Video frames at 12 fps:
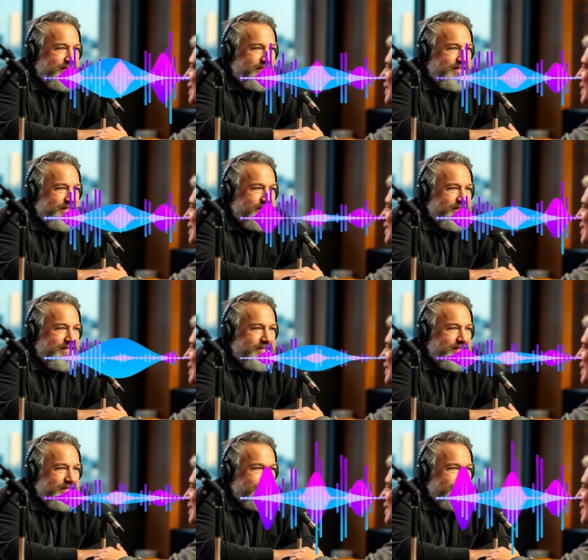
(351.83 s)
Keeping his
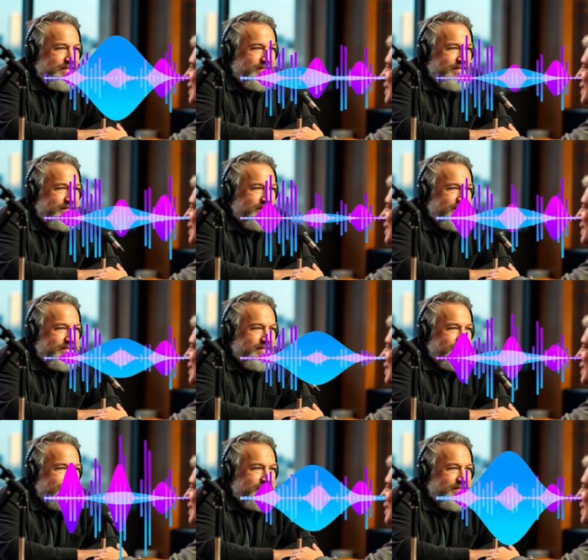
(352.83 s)
opponents off balance,
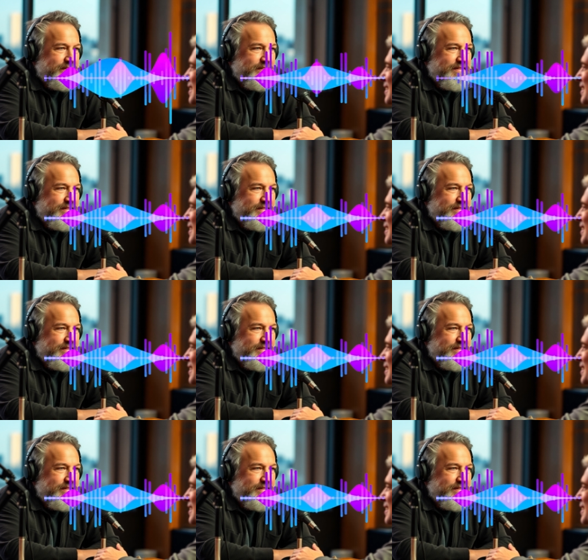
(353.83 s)
creating openings.